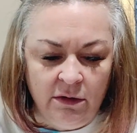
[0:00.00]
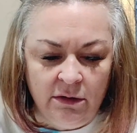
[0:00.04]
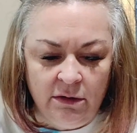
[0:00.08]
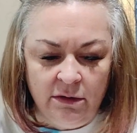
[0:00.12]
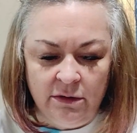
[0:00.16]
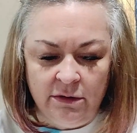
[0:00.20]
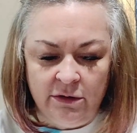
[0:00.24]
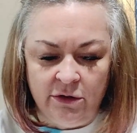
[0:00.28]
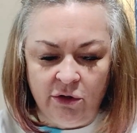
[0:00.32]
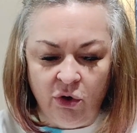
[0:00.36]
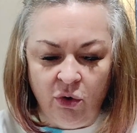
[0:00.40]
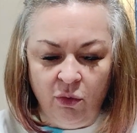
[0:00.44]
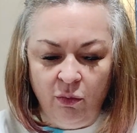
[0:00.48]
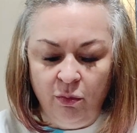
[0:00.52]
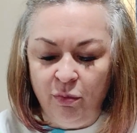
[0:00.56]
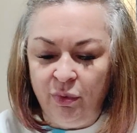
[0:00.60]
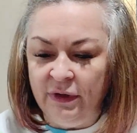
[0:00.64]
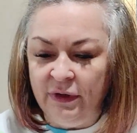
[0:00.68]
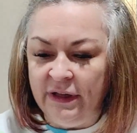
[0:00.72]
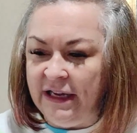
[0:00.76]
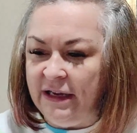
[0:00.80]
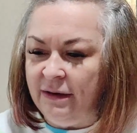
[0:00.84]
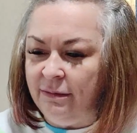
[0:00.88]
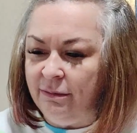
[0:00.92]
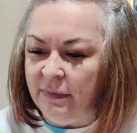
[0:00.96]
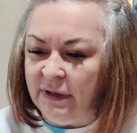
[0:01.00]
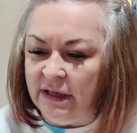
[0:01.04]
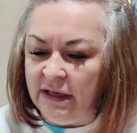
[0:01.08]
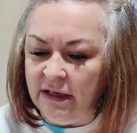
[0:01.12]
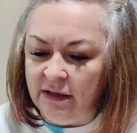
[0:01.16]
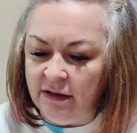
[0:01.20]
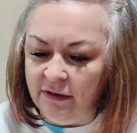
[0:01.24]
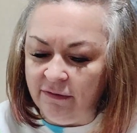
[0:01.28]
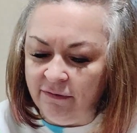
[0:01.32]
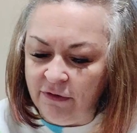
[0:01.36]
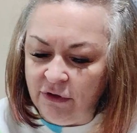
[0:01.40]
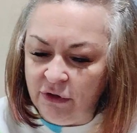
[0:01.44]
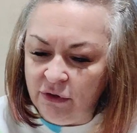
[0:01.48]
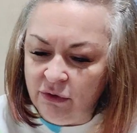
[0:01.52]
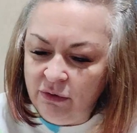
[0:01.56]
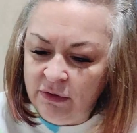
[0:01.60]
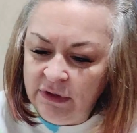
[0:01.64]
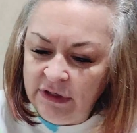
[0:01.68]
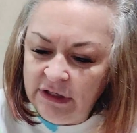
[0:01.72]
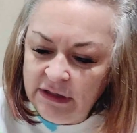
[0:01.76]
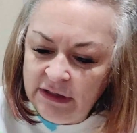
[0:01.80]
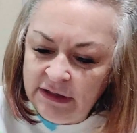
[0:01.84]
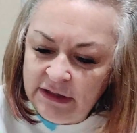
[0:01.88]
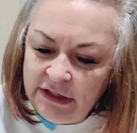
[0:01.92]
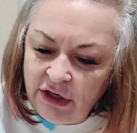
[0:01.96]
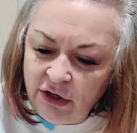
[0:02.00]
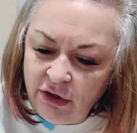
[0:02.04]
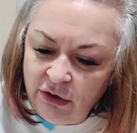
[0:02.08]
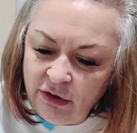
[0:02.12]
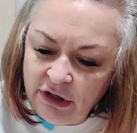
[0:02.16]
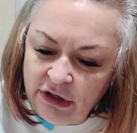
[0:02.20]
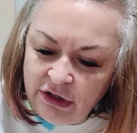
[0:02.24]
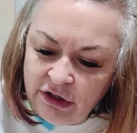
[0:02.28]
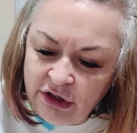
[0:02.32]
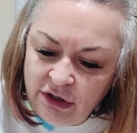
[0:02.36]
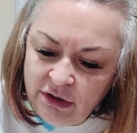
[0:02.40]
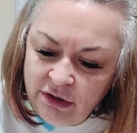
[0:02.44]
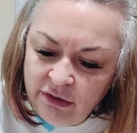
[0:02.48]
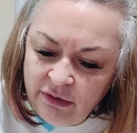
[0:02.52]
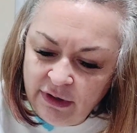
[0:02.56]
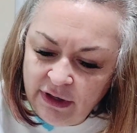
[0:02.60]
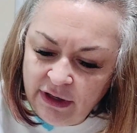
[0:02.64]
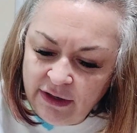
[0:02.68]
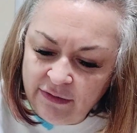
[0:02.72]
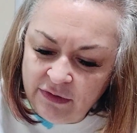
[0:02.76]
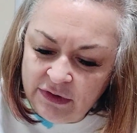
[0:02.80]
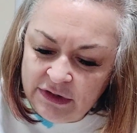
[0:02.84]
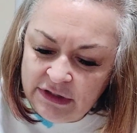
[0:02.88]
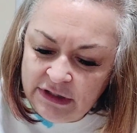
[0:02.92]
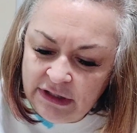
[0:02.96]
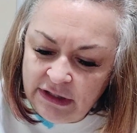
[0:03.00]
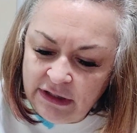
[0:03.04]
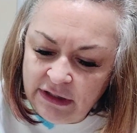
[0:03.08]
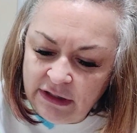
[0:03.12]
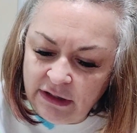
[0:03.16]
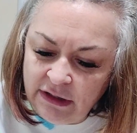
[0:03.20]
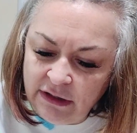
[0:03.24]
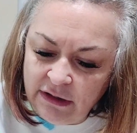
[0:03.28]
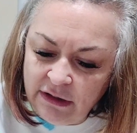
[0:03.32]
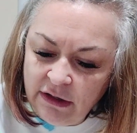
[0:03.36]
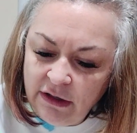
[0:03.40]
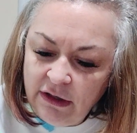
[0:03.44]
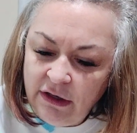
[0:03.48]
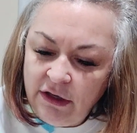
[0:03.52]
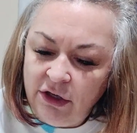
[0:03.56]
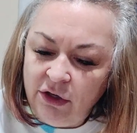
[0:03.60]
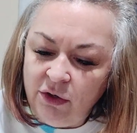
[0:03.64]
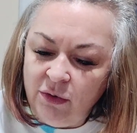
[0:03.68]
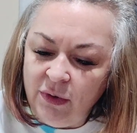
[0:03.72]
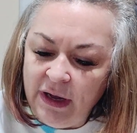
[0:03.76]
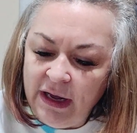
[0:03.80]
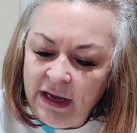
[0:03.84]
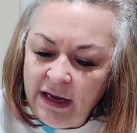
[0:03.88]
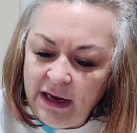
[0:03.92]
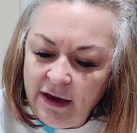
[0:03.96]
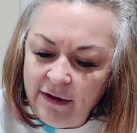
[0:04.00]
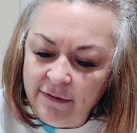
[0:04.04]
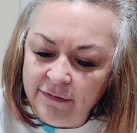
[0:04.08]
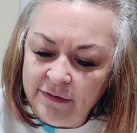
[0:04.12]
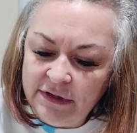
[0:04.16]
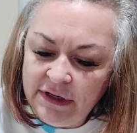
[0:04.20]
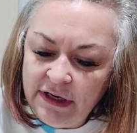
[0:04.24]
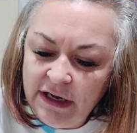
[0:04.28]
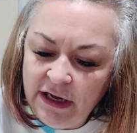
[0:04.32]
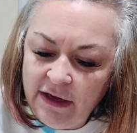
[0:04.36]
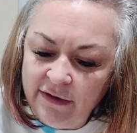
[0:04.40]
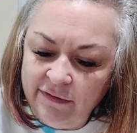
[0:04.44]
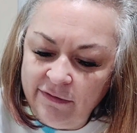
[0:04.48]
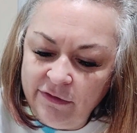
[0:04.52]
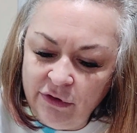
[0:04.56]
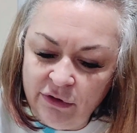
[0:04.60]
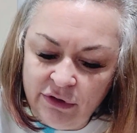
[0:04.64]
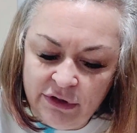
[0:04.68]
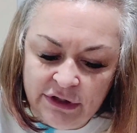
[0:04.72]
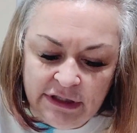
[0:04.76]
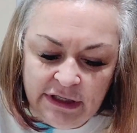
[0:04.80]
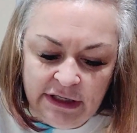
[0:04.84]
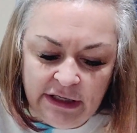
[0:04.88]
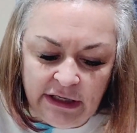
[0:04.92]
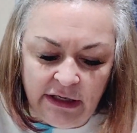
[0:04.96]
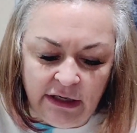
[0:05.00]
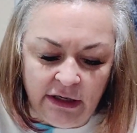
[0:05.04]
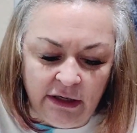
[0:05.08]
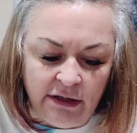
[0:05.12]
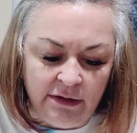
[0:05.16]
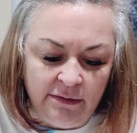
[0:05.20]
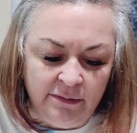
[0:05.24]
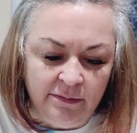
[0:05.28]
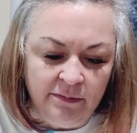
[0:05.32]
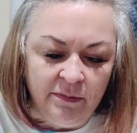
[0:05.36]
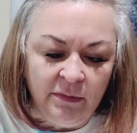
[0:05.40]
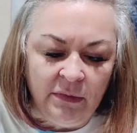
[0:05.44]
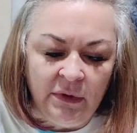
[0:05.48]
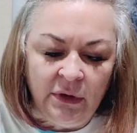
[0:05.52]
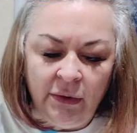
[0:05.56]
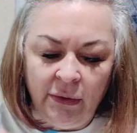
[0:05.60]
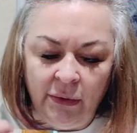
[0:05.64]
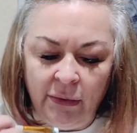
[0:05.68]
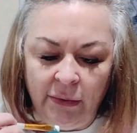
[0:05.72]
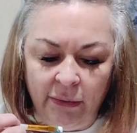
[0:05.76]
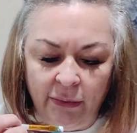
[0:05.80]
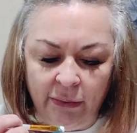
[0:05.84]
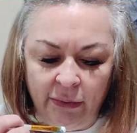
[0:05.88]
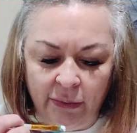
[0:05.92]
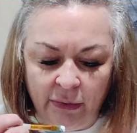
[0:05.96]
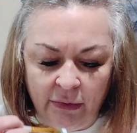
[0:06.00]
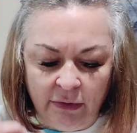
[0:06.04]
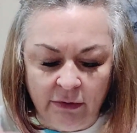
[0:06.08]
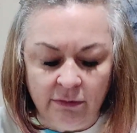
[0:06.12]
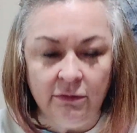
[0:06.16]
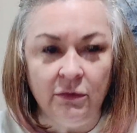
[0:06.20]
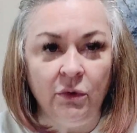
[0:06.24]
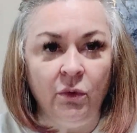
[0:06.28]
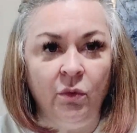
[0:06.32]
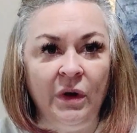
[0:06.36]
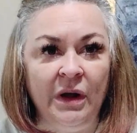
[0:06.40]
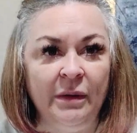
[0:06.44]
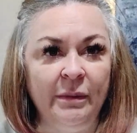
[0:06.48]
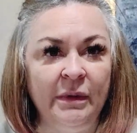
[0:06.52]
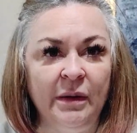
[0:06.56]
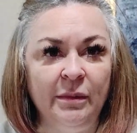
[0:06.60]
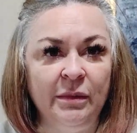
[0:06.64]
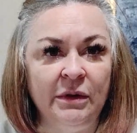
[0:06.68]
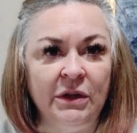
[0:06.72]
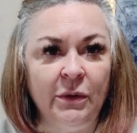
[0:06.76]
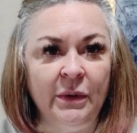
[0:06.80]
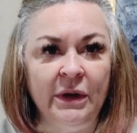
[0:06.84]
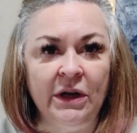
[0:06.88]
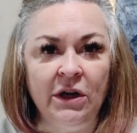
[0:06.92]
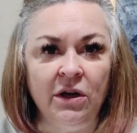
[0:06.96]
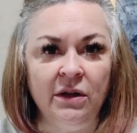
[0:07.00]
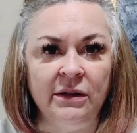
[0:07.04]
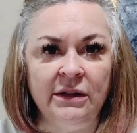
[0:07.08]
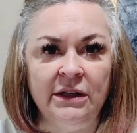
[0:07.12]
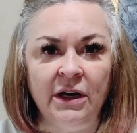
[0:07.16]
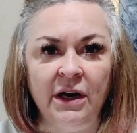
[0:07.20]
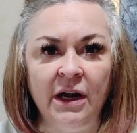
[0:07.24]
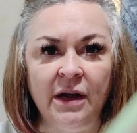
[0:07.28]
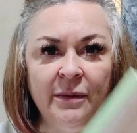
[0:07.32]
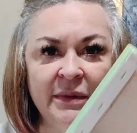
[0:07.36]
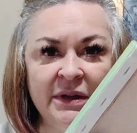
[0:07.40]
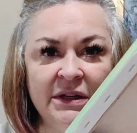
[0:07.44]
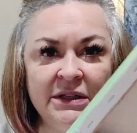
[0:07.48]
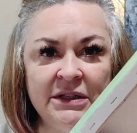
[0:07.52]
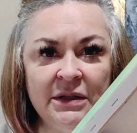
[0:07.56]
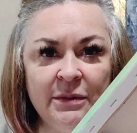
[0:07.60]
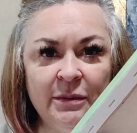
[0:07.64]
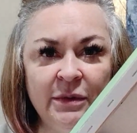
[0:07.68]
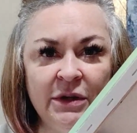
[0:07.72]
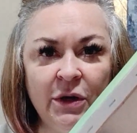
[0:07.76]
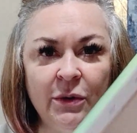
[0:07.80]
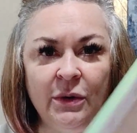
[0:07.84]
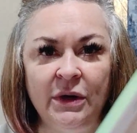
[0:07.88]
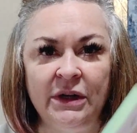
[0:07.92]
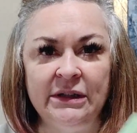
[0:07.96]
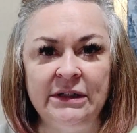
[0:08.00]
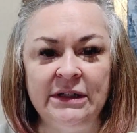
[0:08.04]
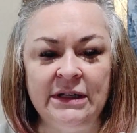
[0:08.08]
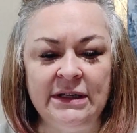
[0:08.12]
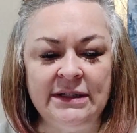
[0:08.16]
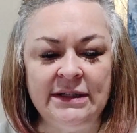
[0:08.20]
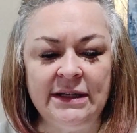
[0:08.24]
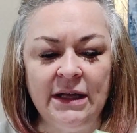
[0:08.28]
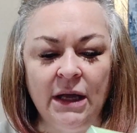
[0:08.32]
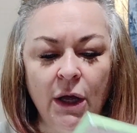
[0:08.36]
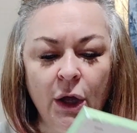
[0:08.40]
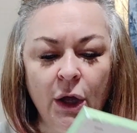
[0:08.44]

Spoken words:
Don't blame me if you get there and you don't have a ticket. You have to have your ticket. Why am I blowing on there? I meant to blow on this.